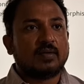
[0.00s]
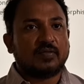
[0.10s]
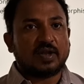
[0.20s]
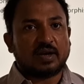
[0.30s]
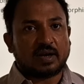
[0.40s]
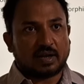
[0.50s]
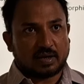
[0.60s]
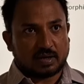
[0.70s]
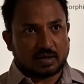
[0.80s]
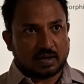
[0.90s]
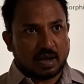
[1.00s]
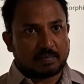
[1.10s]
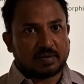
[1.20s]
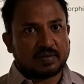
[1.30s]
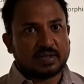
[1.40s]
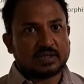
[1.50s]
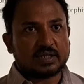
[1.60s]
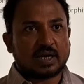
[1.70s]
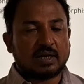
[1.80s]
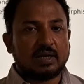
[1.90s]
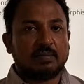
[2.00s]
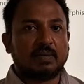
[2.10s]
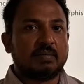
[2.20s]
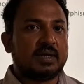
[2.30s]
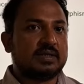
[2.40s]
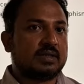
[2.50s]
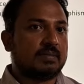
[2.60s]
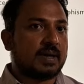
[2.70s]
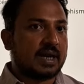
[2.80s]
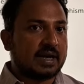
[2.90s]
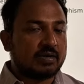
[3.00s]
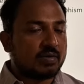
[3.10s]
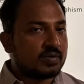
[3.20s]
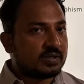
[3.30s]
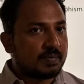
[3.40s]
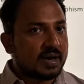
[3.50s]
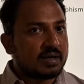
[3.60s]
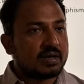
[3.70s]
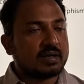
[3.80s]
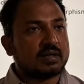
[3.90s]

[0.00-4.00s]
Then after this, I'll publish the paleontology part.